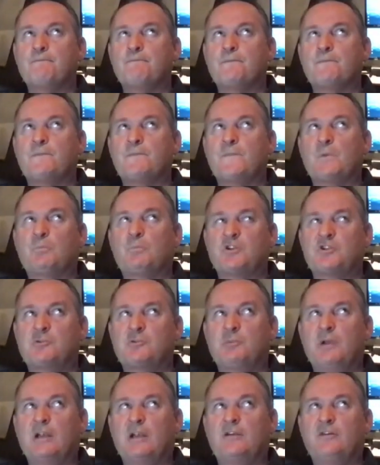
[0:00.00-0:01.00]
the
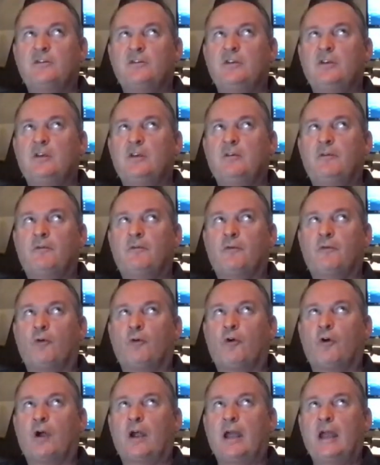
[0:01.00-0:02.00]
possibility
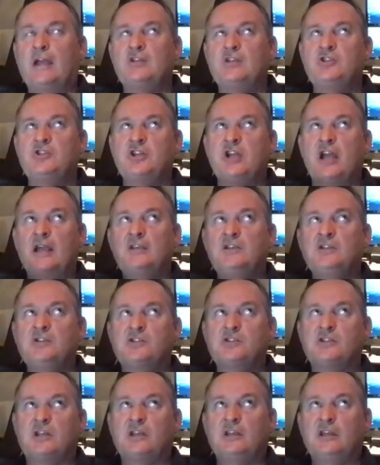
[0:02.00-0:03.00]
for a
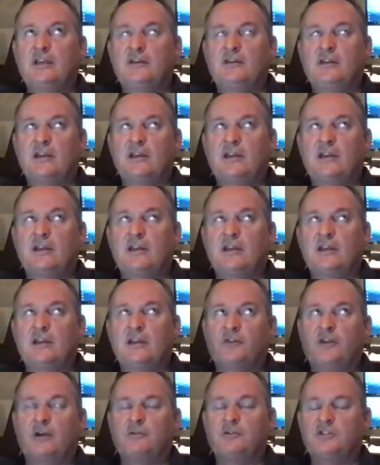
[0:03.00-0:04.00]
change in the international
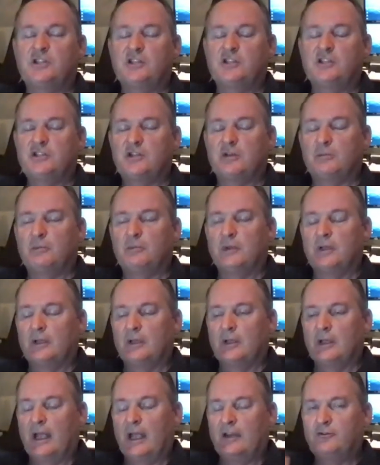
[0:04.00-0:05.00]
monetary system,
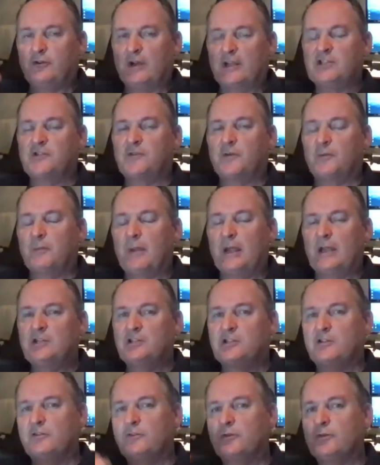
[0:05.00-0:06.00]
a
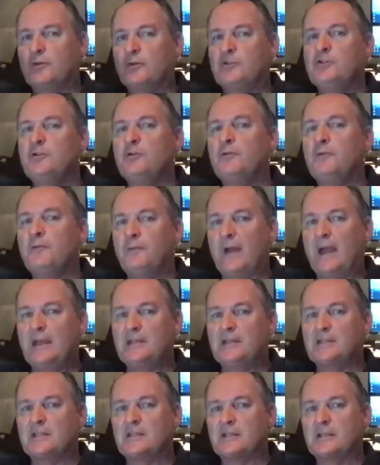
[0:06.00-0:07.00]
transformation to a new
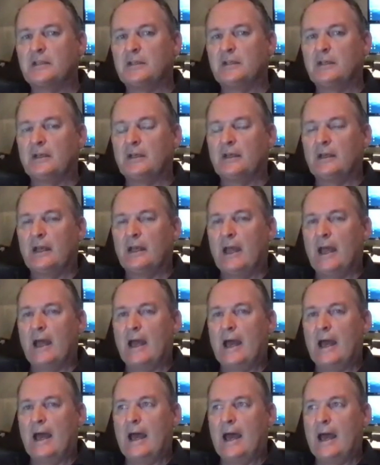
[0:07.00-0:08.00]
phase.
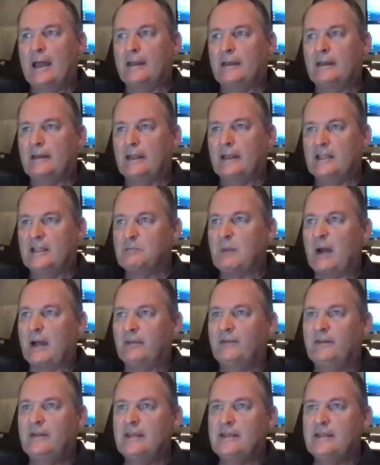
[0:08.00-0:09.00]
And it's my
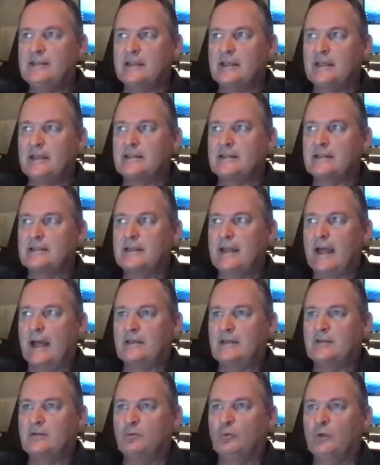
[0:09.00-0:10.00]
thesis
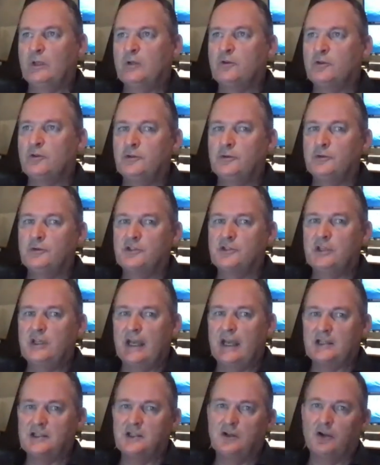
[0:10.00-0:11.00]
that we could use the
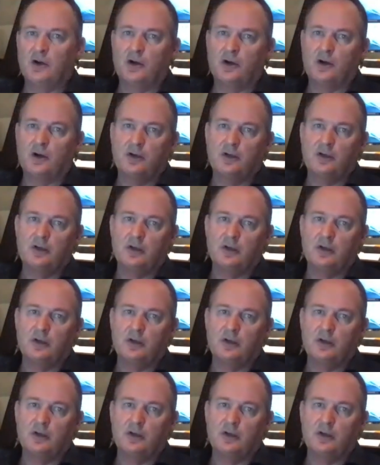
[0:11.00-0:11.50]
SDR,